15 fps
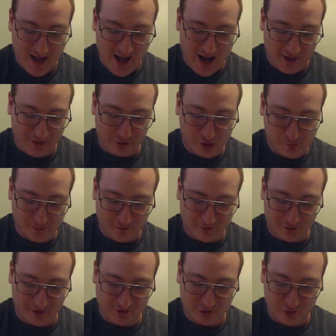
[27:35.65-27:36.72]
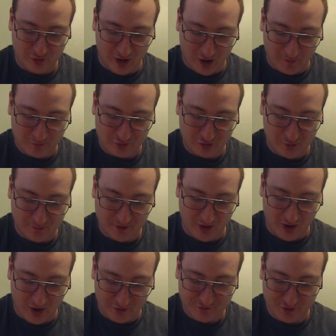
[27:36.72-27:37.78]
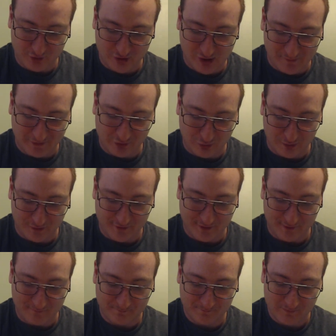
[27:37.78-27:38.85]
and the group of 32 armed troops also coming towards him.